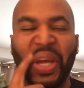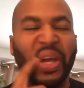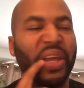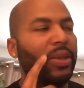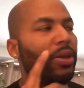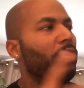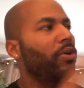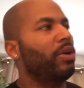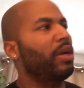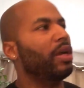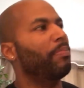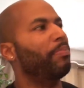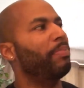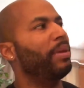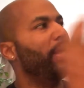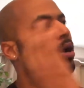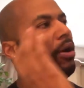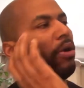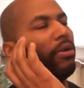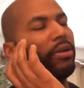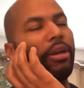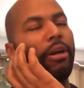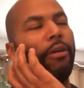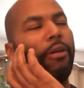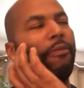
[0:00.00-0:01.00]
you can be
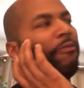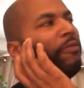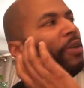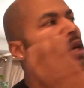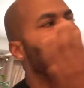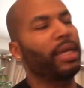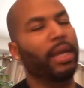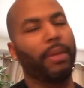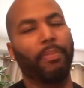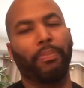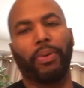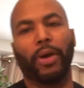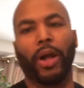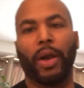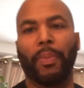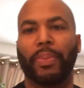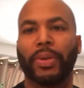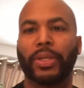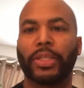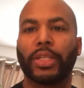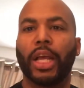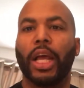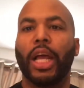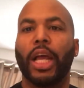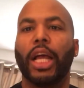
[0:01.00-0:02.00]
on your fucking
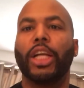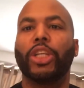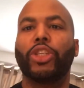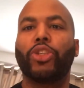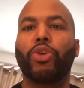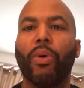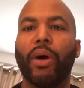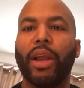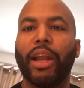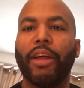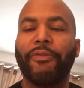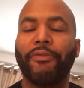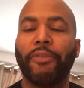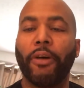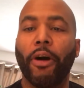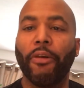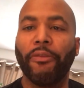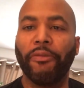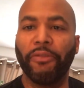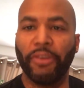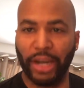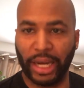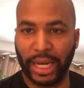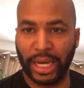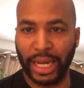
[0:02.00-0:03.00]
purpose 24
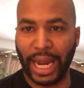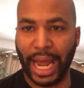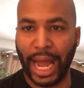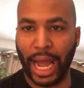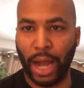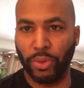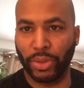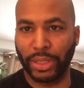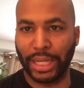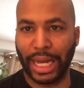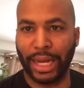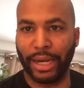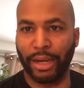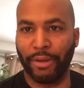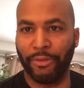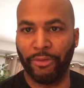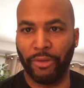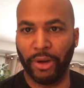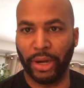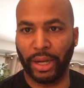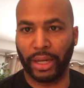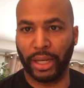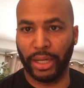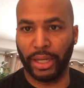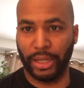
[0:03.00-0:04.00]
fucking hours out the
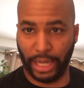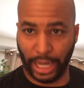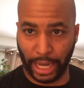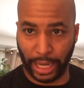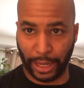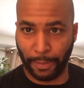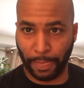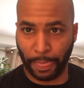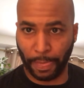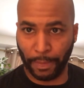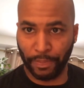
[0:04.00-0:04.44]
fucking day.